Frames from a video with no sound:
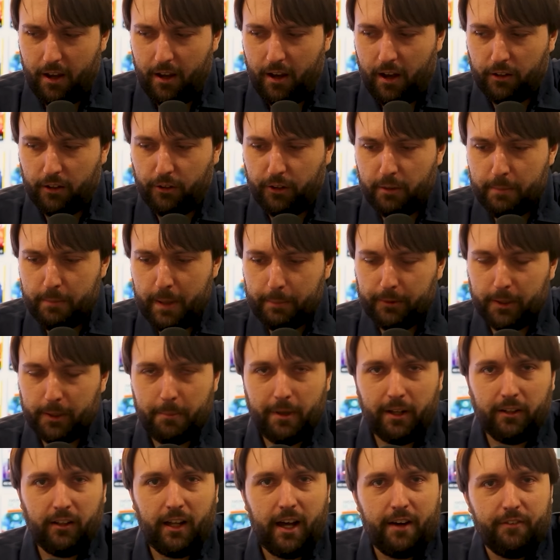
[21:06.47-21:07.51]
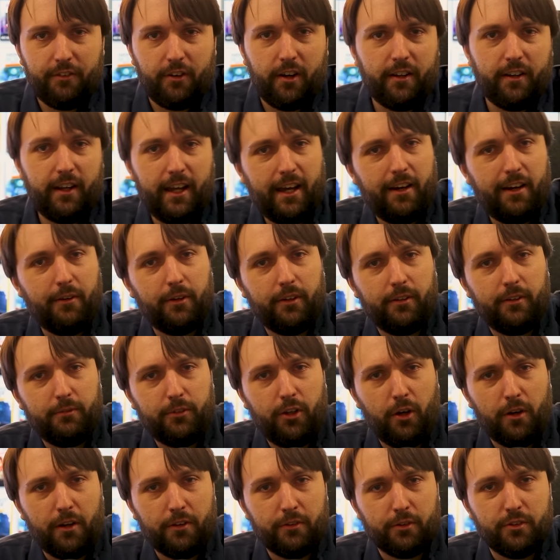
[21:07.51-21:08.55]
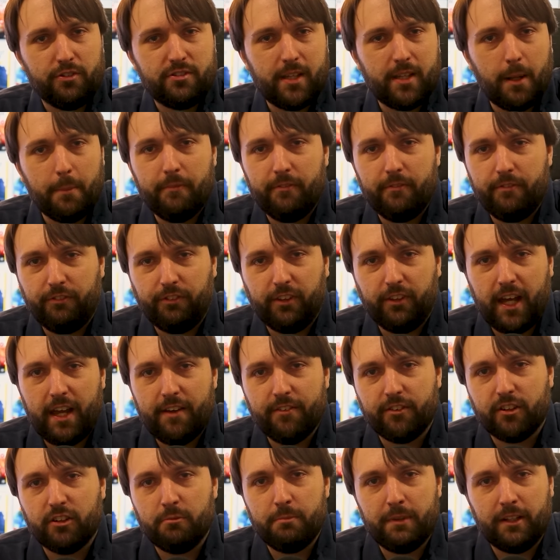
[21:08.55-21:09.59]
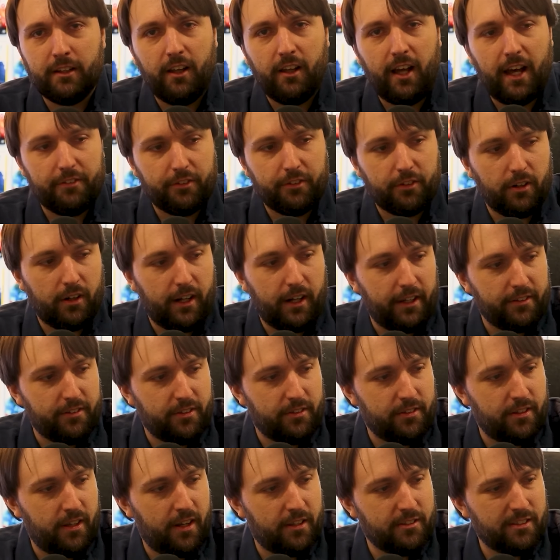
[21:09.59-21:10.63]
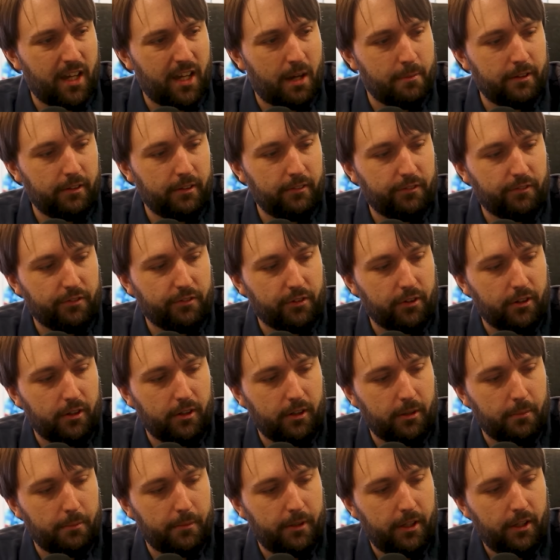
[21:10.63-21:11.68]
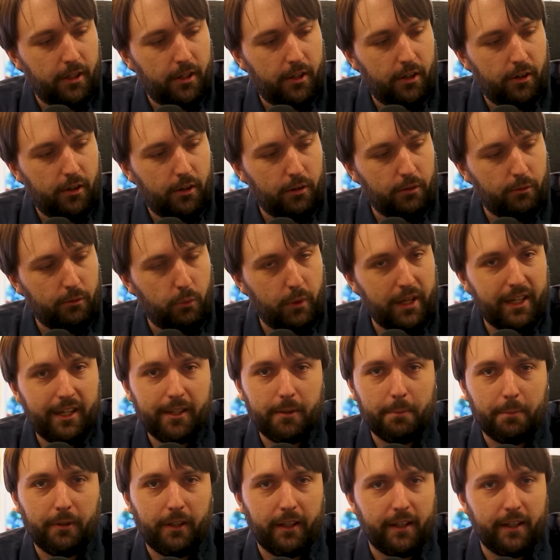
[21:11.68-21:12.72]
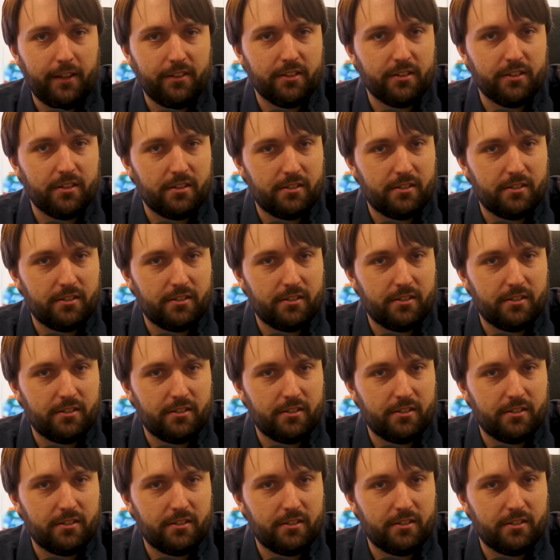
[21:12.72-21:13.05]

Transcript: A lot of the people in my life right now are going through some flavor of midlife crisis, and it's coming from weird places.